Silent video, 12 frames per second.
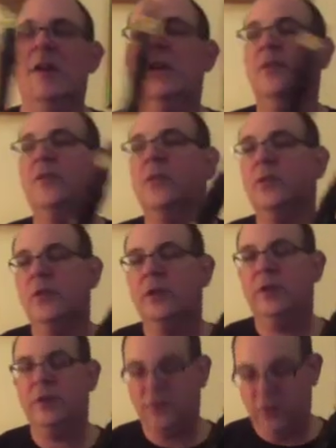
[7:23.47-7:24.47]
if you're
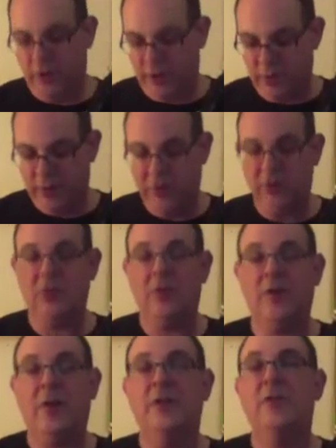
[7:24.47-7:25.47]
looking and trying to make
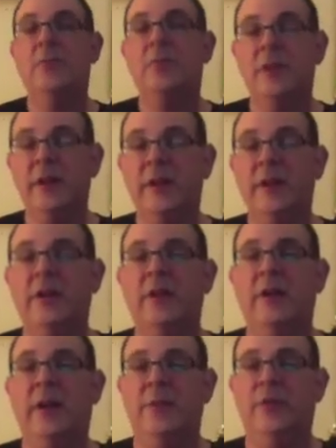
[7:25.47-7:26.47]
sure, are you playing
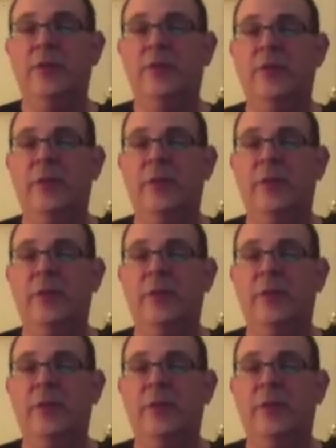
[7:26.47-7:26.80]
it absolutely